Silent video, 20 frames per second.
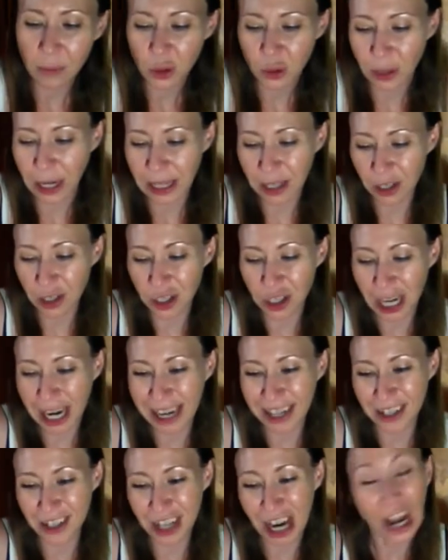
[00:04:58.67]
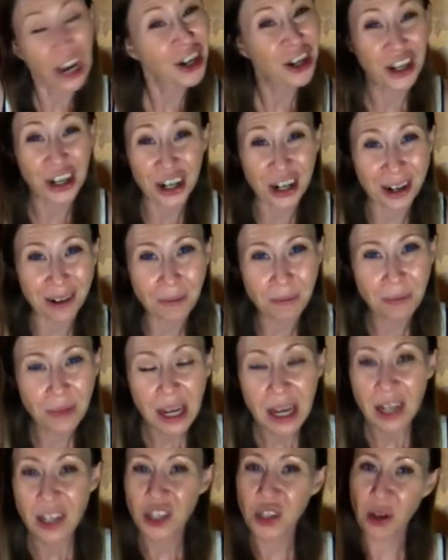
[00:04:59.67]
greater change occur.
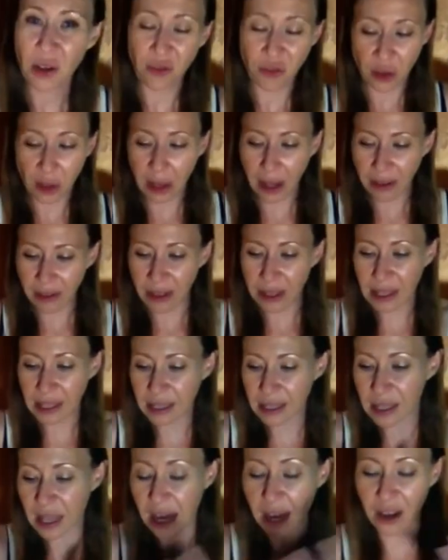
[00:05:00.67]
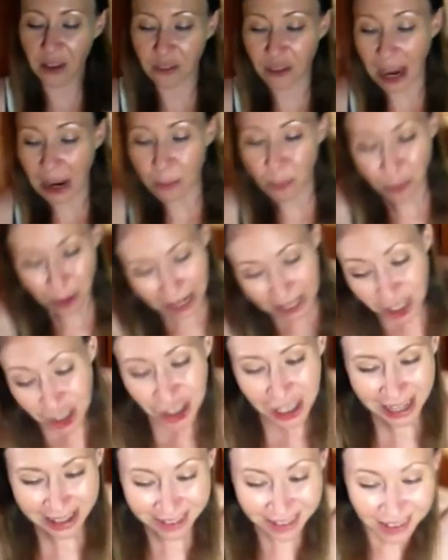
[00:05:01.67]
So I feel like this is the
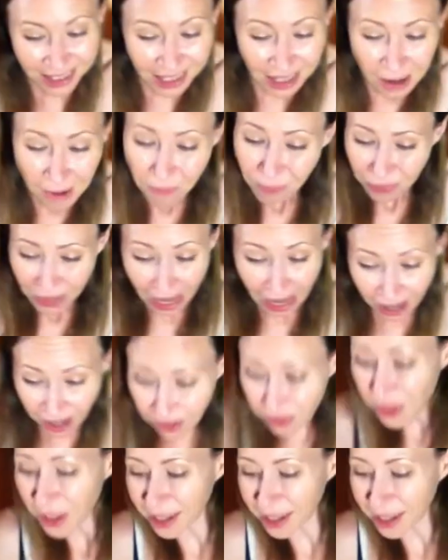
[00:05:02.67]
vibrations of the